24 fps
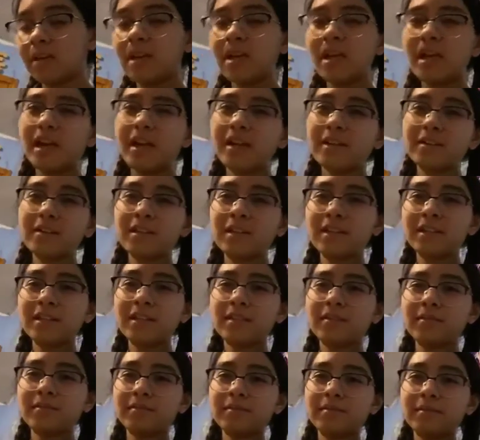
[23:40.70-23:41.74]
I
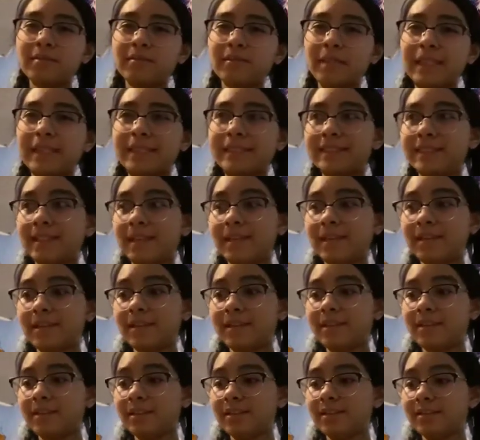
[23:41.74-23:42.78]
get
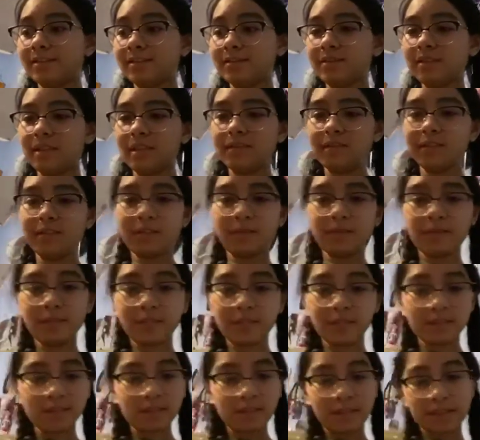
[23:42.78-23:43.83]
anxiety, and every time I
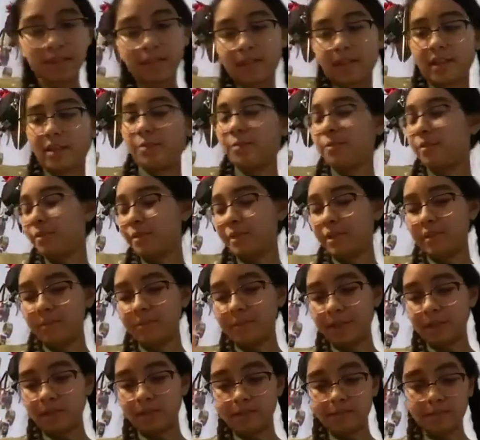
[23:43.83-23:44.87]
get a cut, I worry
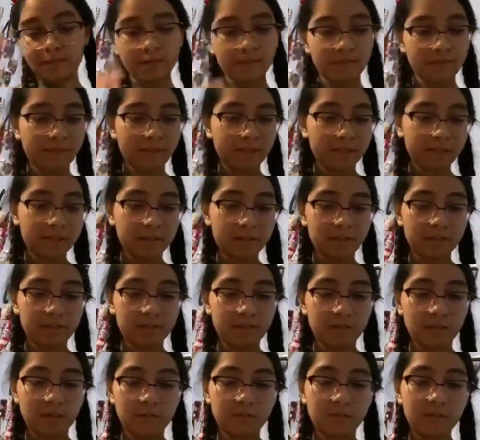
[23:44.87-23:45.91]
about infection and
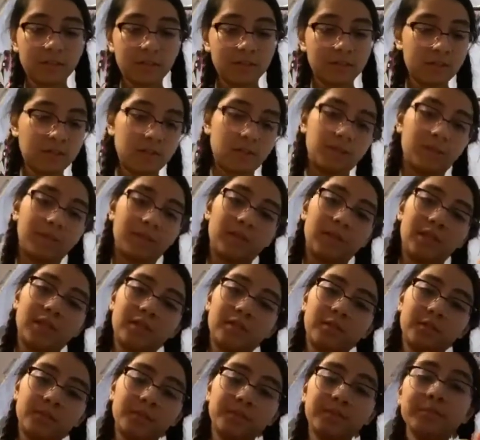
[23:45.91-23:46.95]
stuff. We're not talking about that
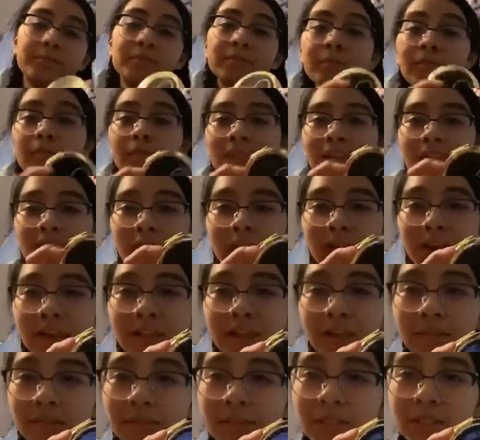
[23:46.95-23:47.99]
though. I
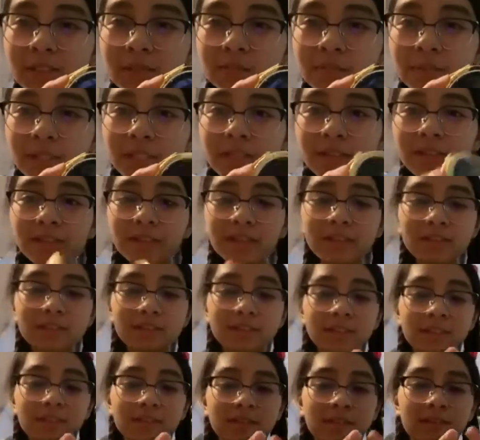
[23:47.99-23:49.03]
have this mirror.
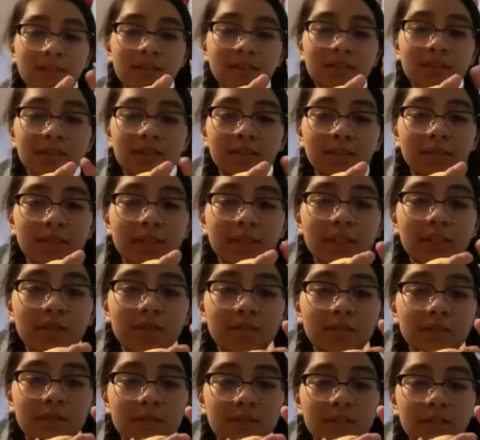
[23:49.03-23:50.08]
She's a little dirty,
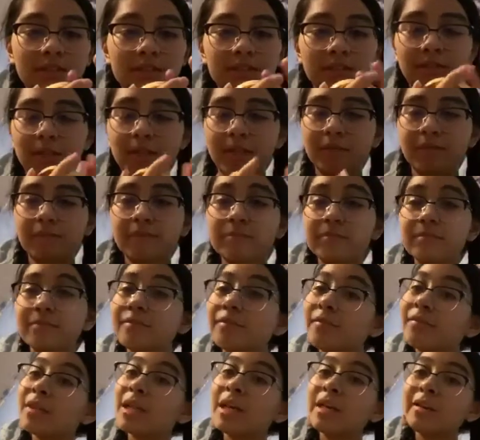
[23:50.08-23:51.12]
but that's okay.
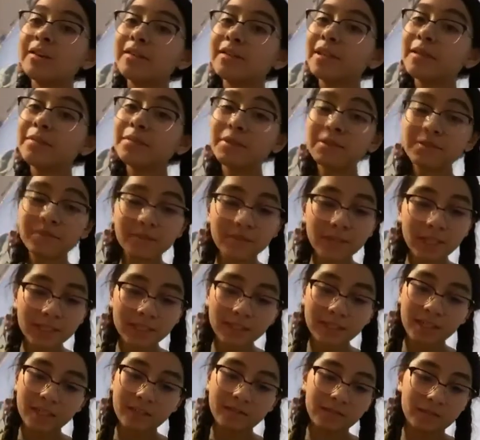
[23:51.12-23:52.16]
That my friend
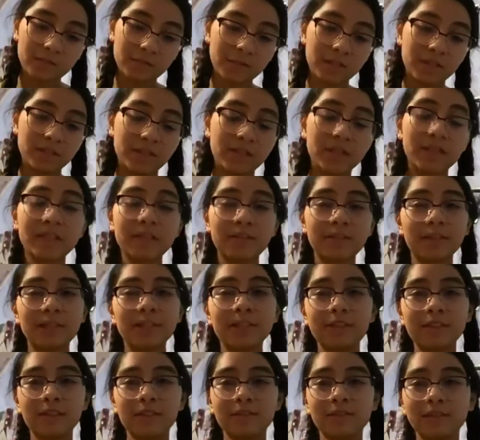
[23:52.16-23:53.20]
gave to me, and I really
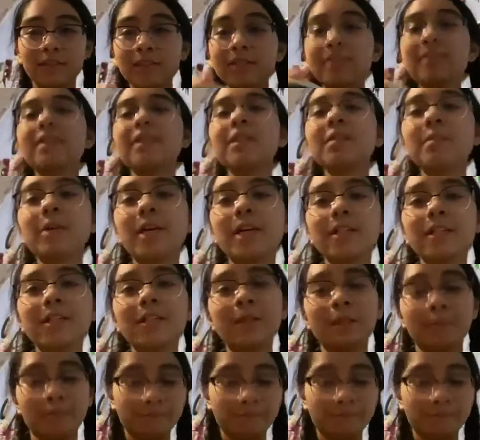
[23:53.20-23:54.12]
love it. It's Harry Potter.